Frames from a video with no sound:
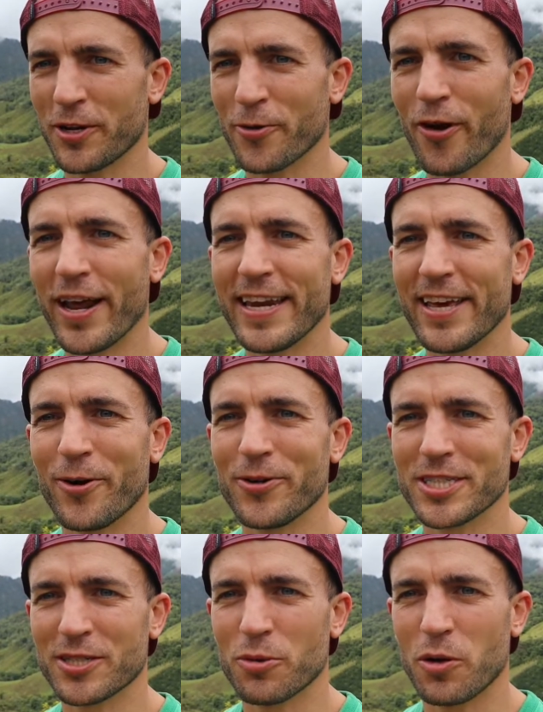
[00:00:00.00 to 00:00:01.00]
greedy or
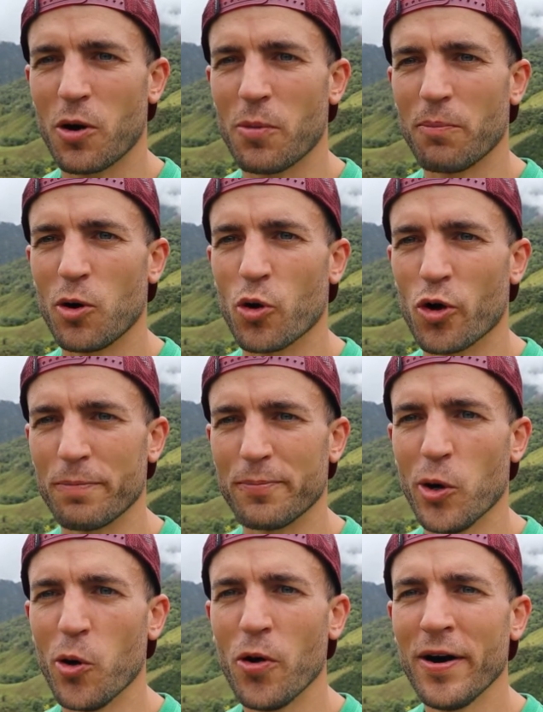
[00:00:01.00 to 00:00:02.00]
just we want more and
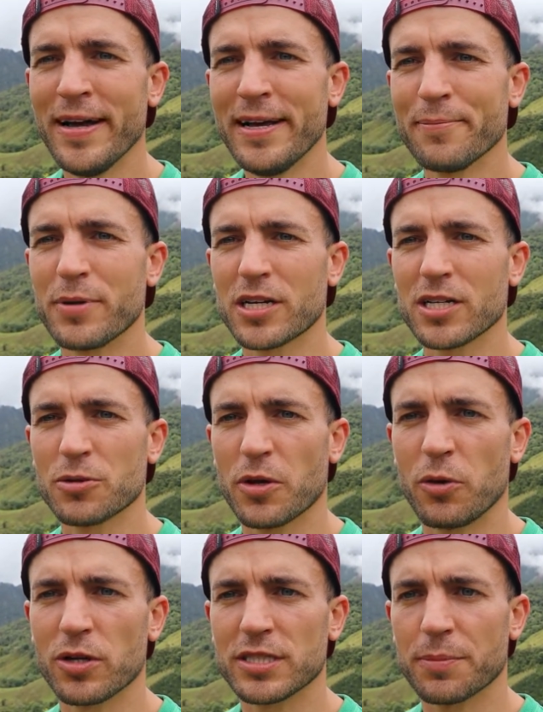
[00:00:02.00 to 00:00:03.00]
more, because
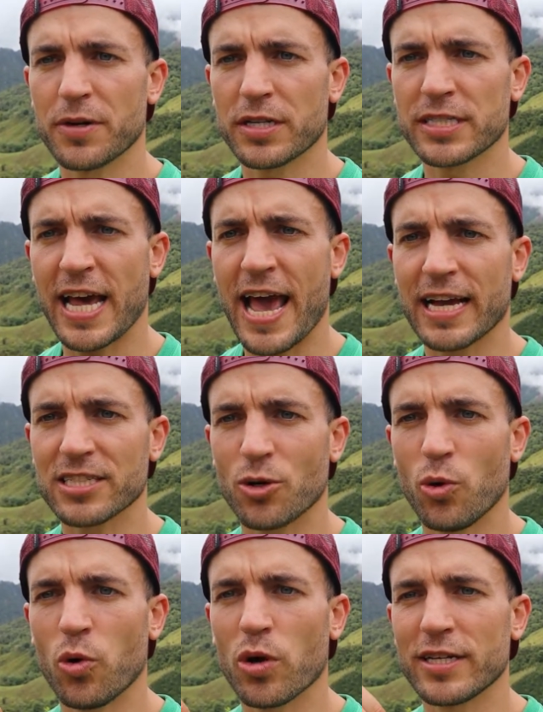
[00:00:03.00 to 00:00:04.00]
we want to protect
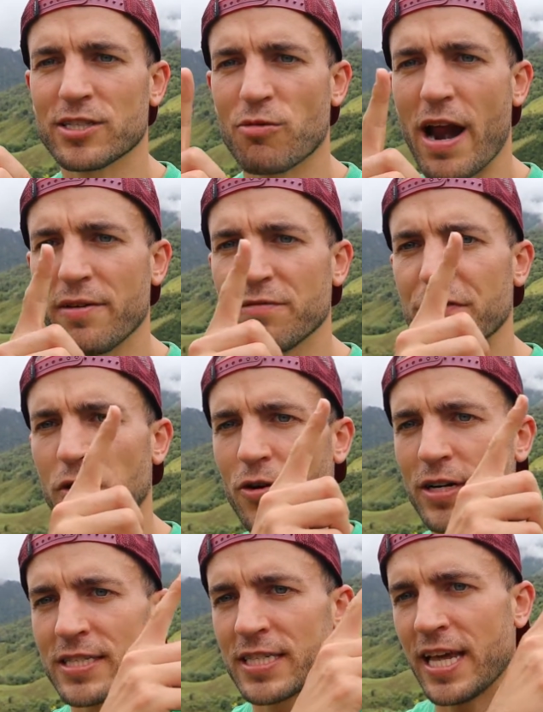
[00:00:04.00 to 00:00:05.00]
all this
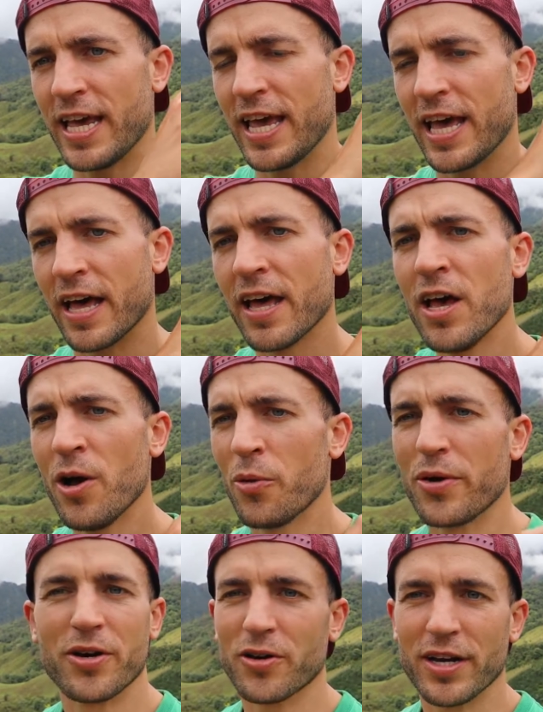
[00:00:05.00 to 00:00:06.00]
rainforest here.
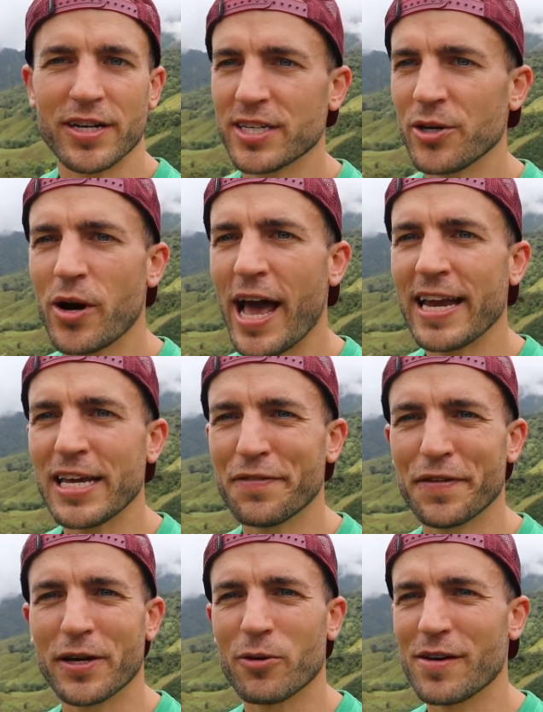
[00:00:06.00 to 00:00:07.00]
We're not going to do
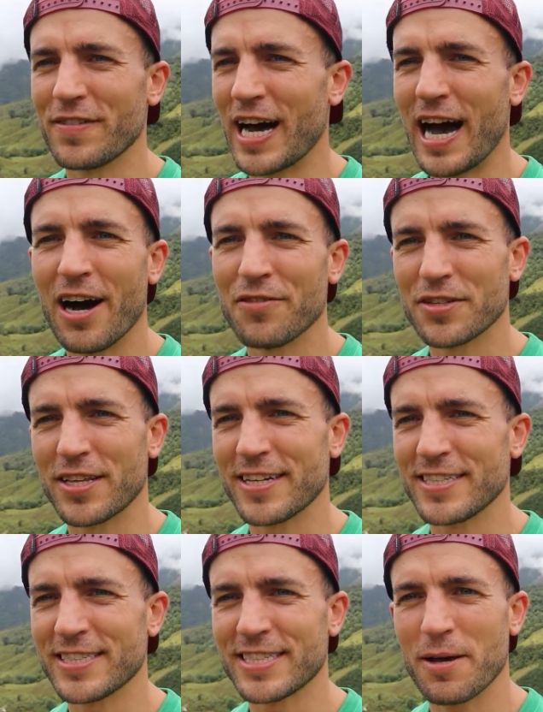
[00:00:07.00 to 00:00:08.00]
anything with it other
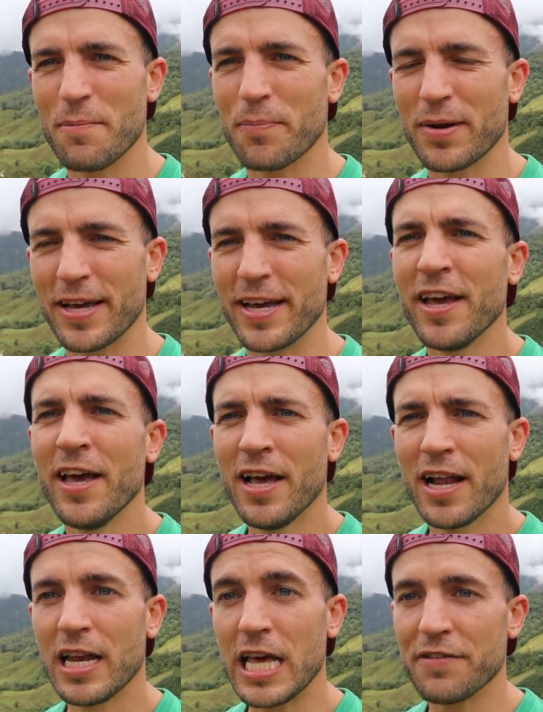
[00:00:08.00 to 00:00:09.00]
than simply
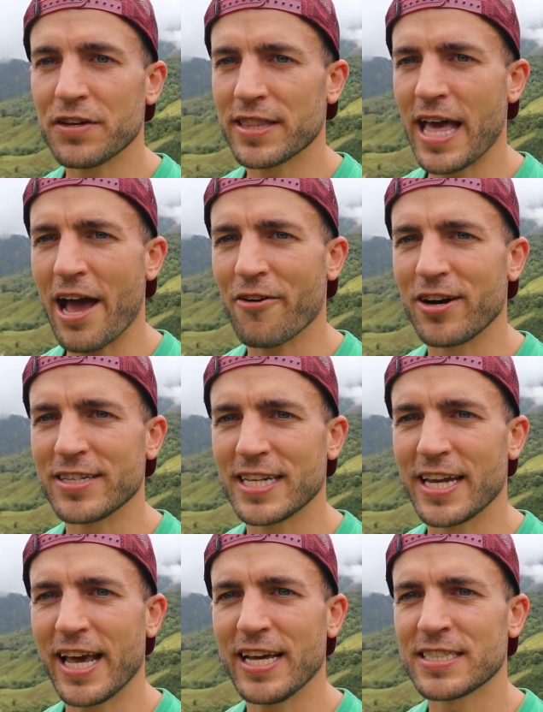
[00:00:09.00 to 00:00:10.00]
leave it there as
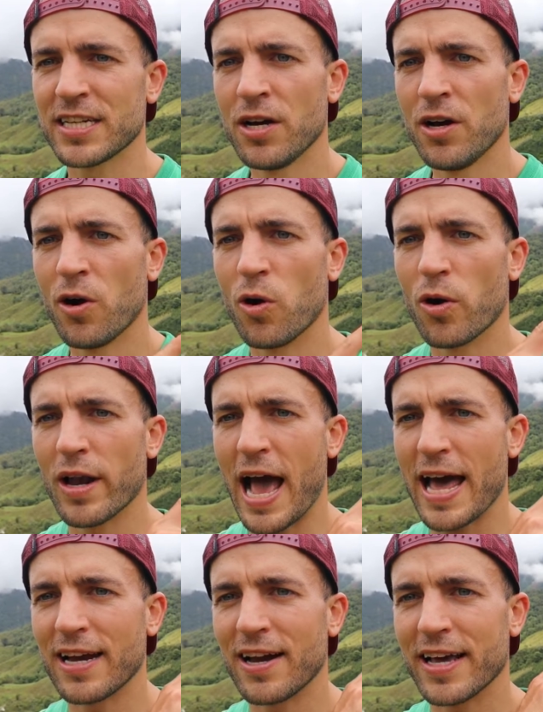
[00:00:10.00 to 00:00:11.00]
it is, or
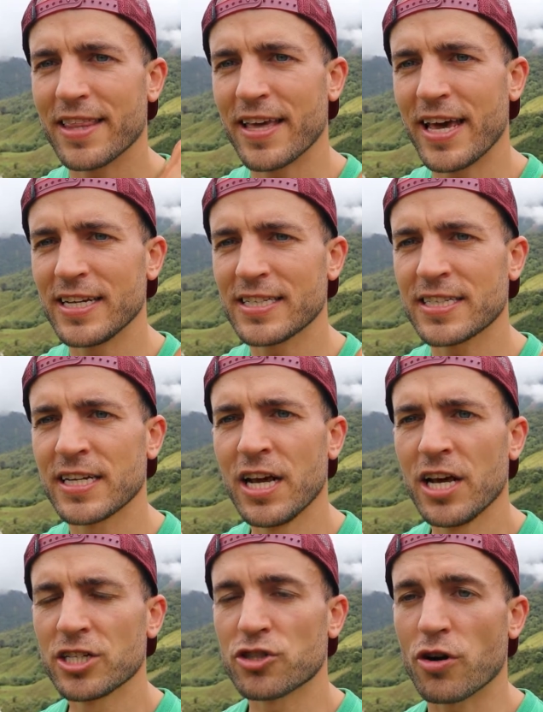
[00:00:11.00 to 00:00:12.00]
land like this,
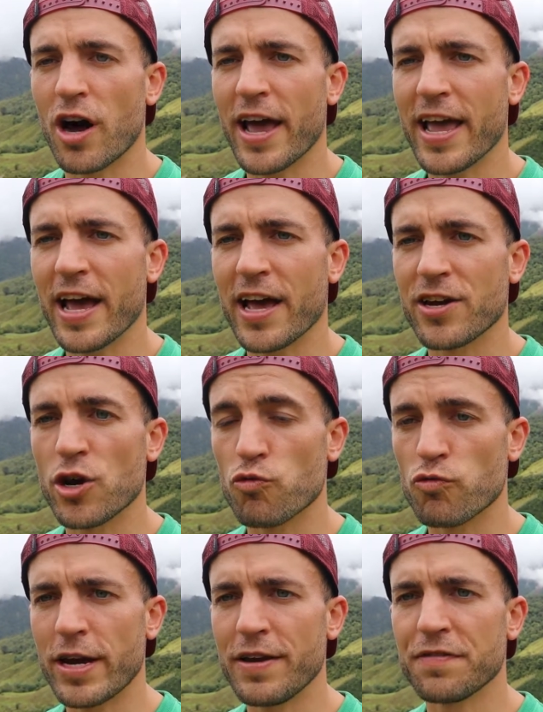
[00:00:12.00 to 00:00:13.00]
try and
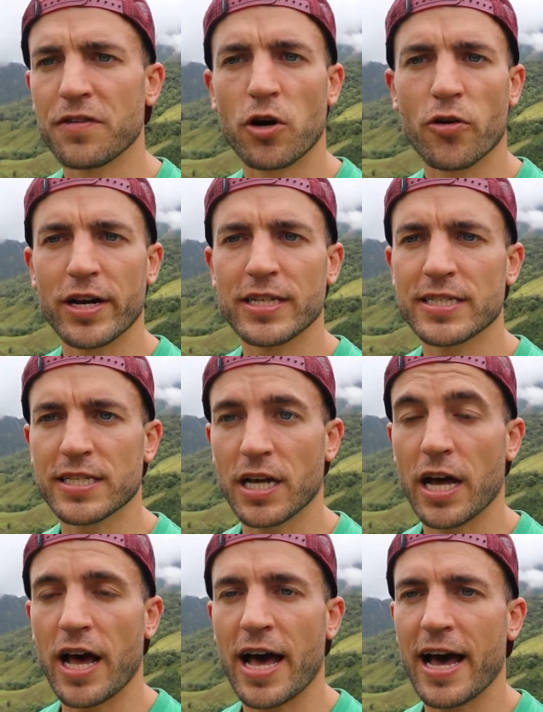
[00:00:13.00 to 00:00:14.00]
reforest
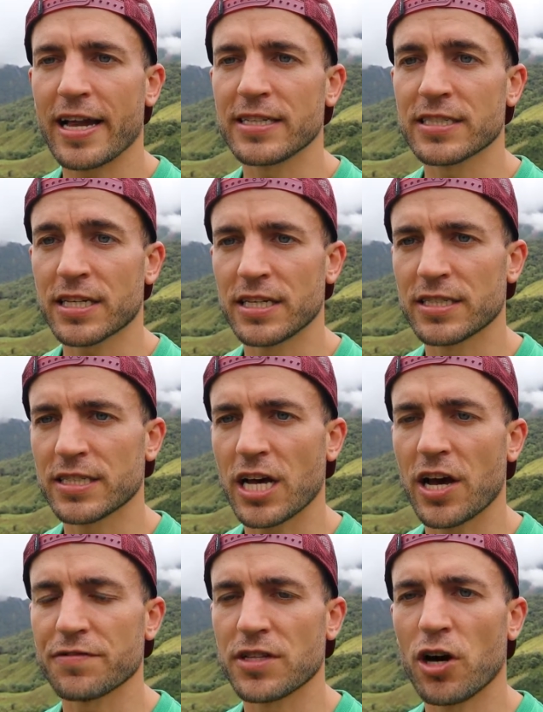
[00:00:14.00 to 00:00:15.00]
and
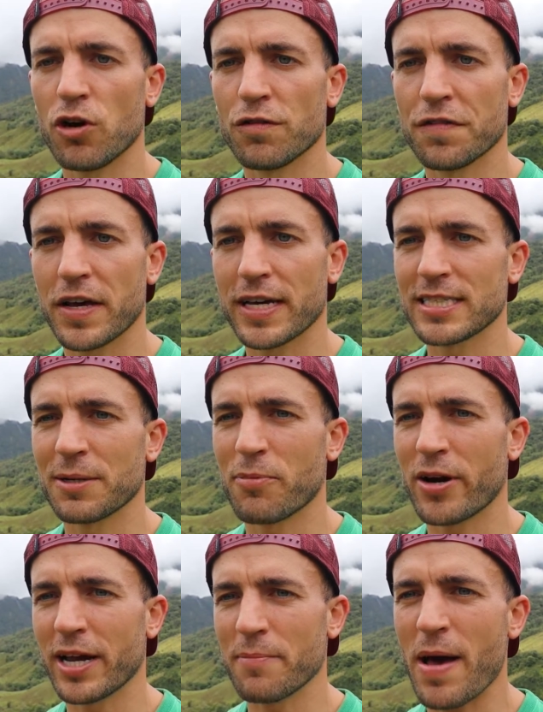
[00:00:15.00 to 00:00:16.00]
conserve the whole thing to
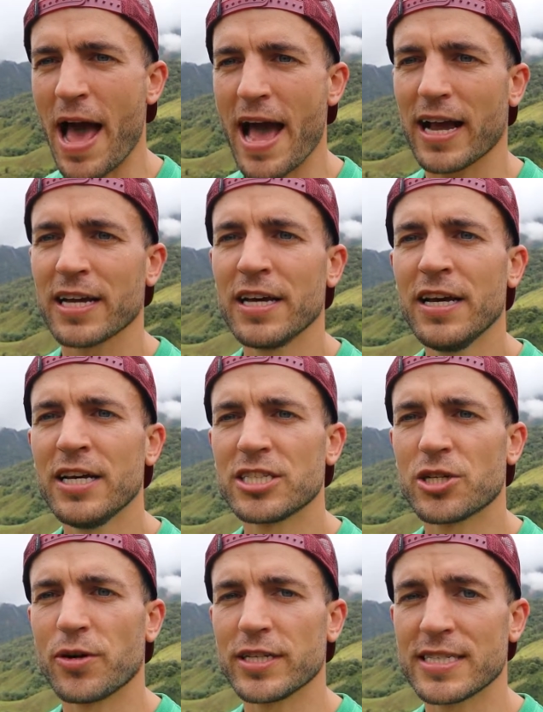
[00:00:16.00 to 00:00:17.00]
bring it back
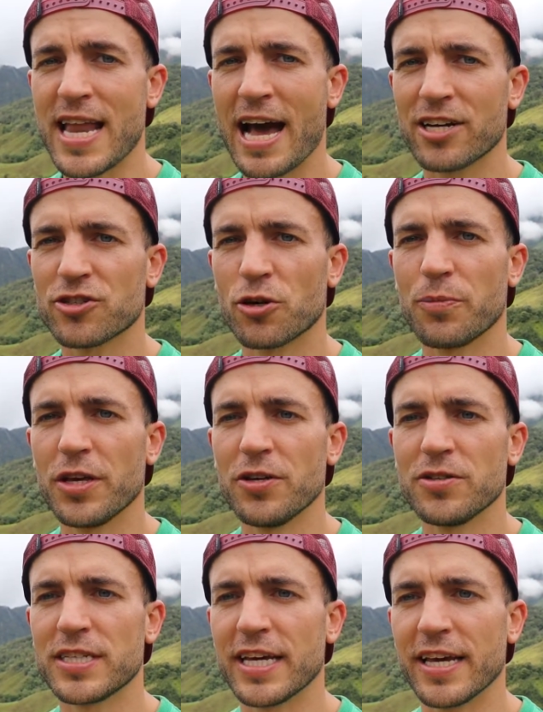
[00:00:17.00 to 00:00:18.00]
to its natural
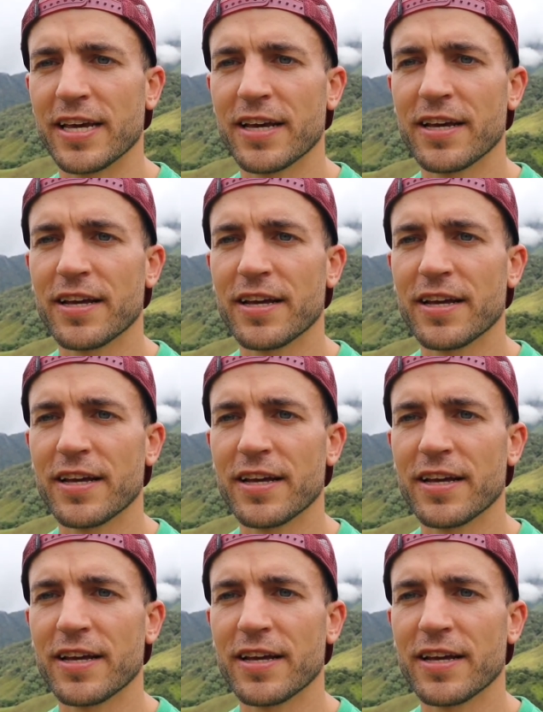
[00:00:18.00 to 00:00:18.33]
beauty.